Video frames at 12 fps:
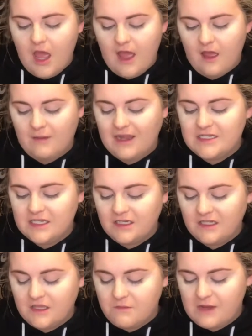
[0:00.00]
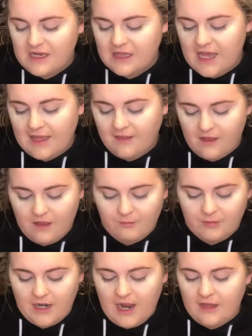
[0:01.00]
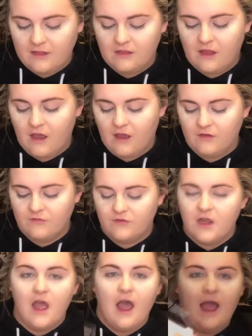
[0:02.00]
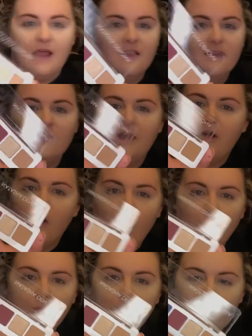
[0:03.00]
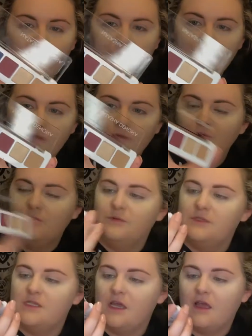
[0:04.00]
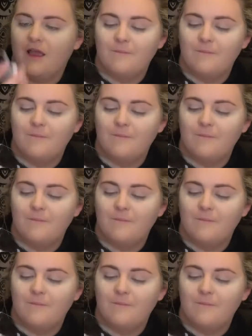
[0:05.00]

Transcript: I didn't get the big Lila, but I love like all purple hues.